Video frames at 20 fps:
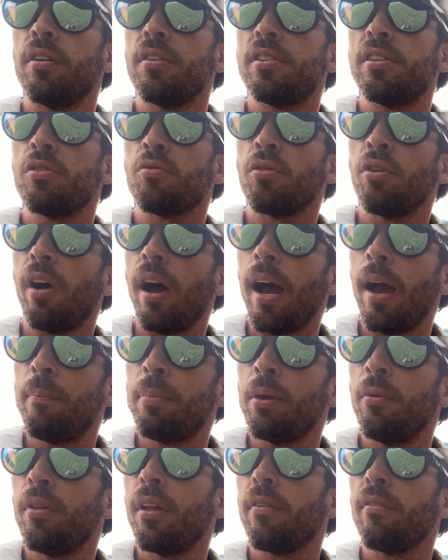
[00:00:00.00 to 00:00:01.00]
She's real
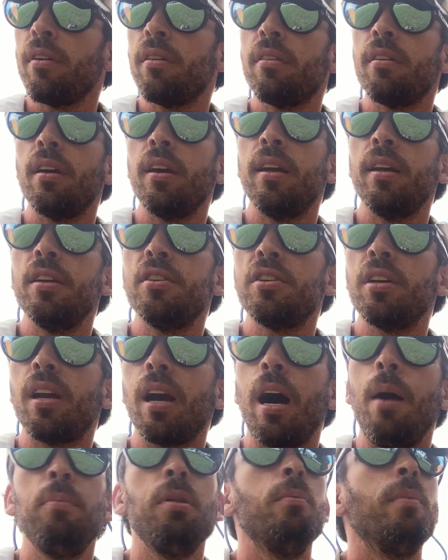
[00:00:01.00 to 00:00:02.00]
happy with everything. She
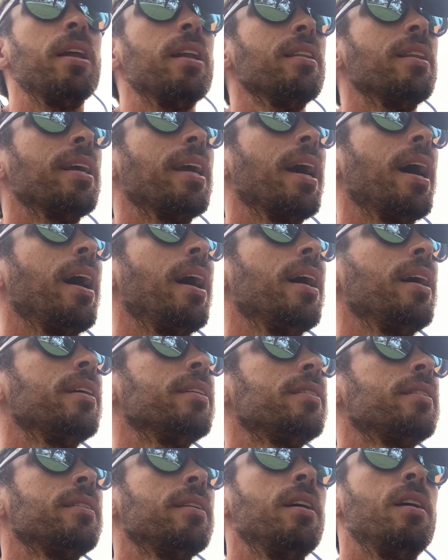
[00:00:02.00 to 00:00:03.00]
complimented the
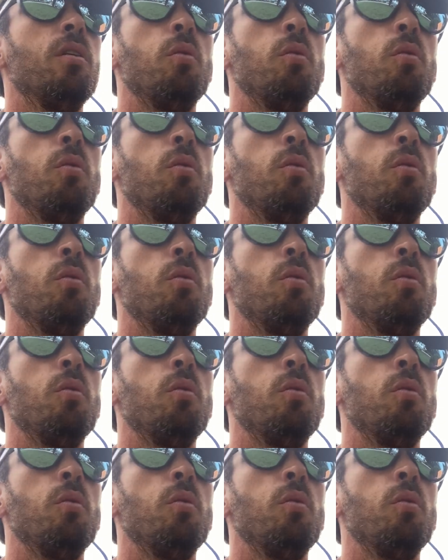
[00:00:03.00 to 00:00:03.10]
guys.